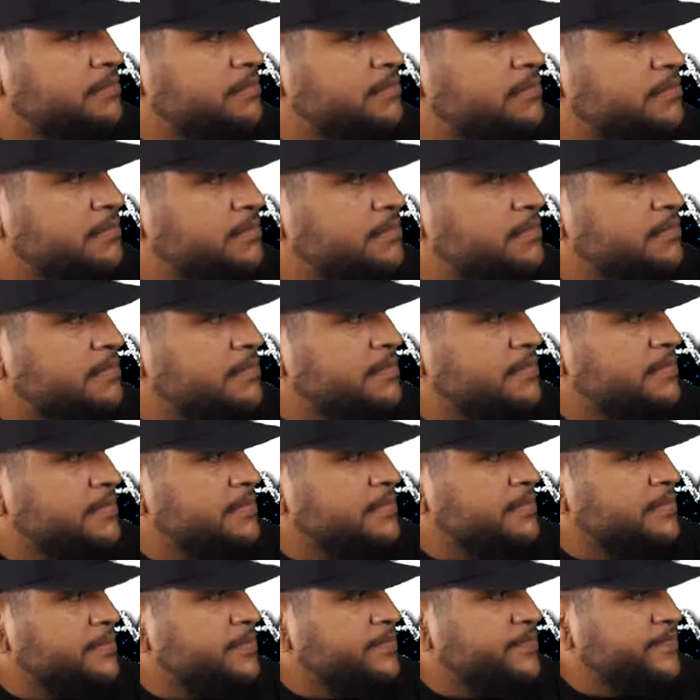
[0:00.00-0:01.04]

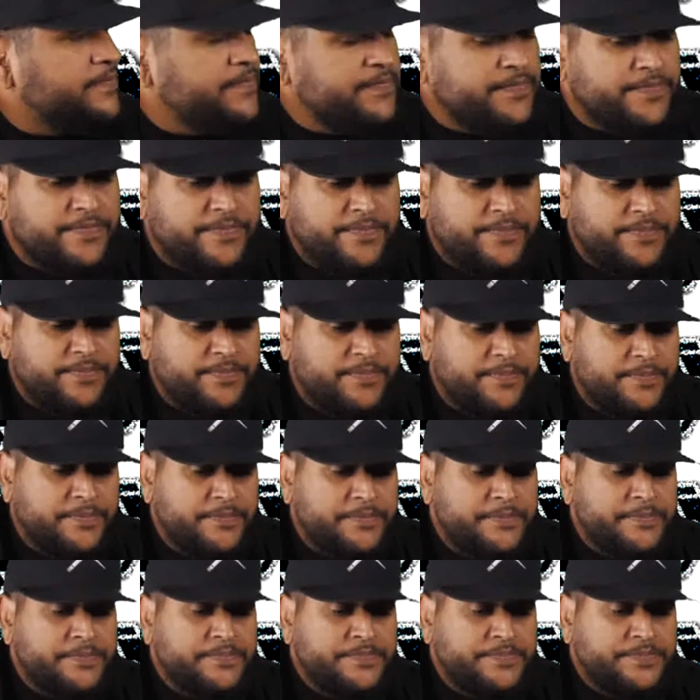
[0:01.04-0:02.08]

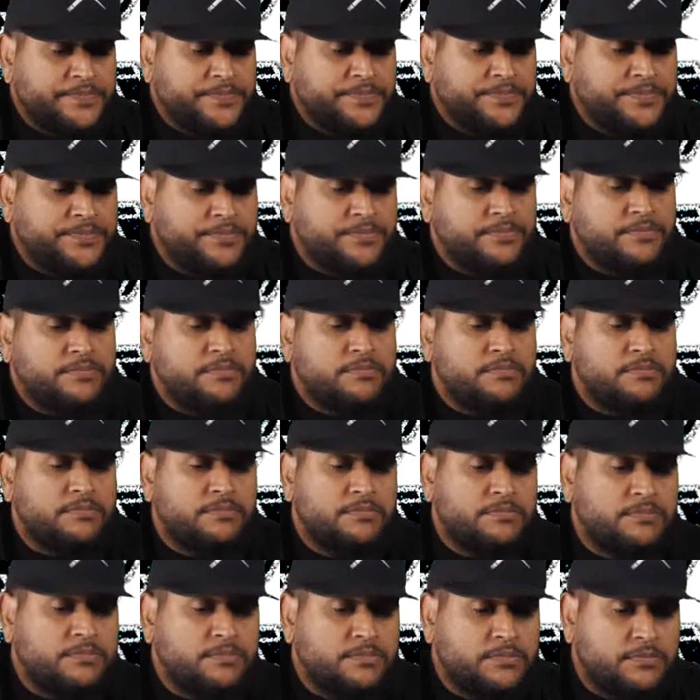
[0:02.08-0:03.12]

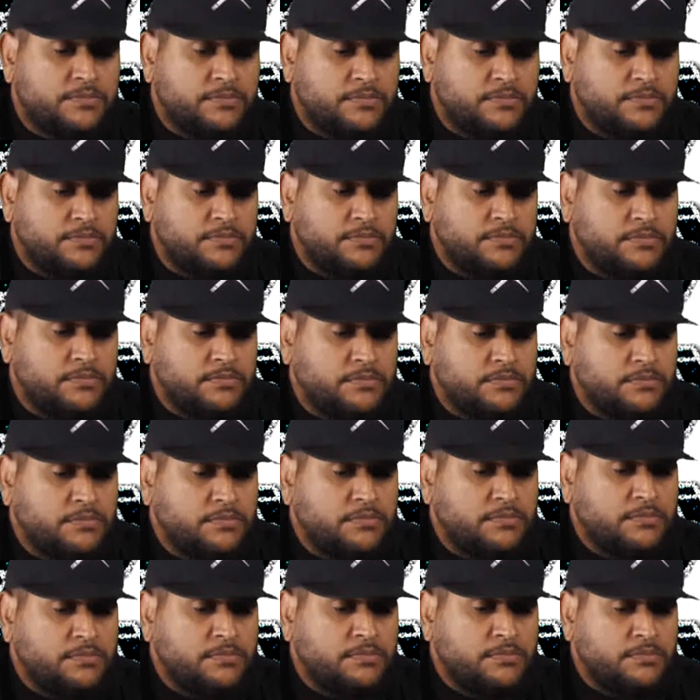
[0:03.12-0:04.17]

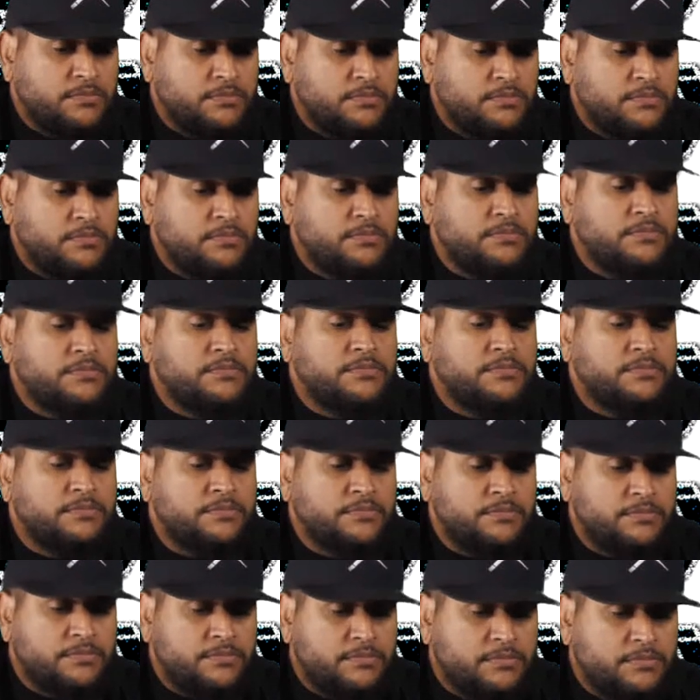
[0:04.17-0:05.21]

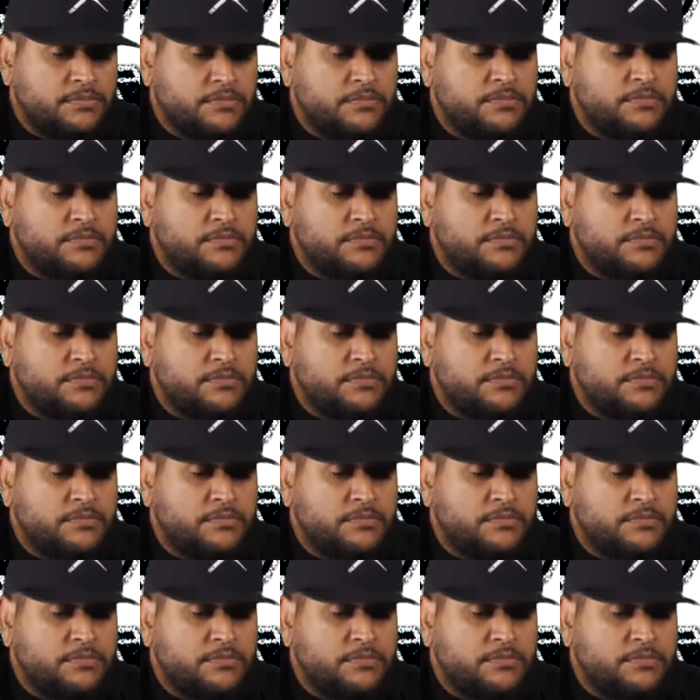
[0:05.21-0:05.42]
(not speaking)